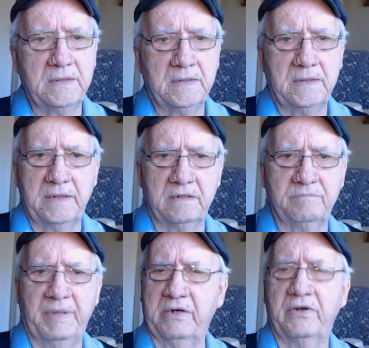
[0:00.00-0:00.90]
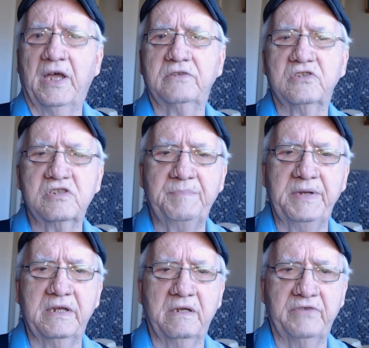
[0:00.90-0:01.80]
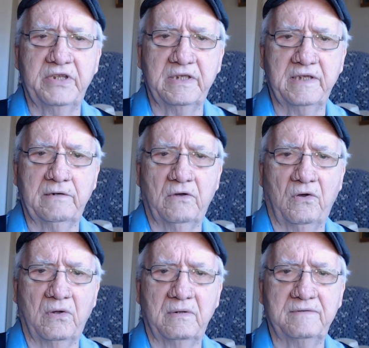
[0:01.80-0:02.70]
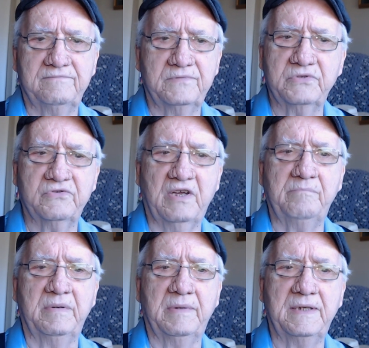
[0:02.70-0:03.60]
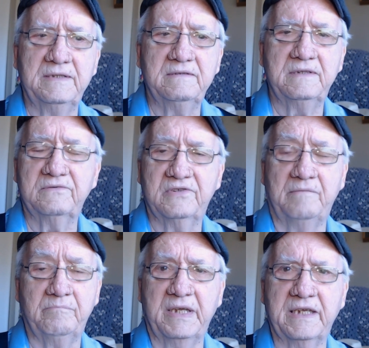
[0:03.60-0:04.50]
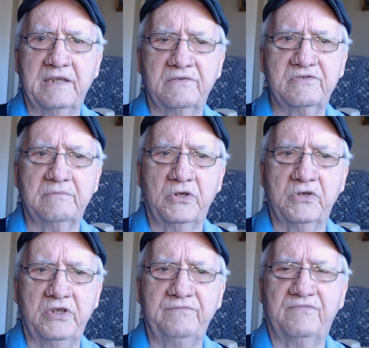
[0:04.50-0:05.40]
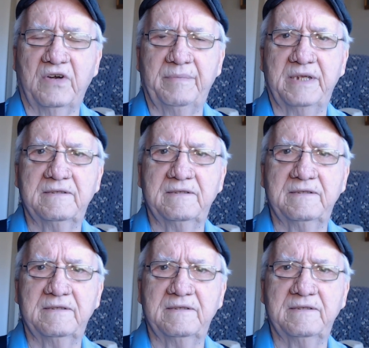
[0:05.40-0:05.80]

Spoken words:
it is better not to speak of it at all, for some may get some good from it.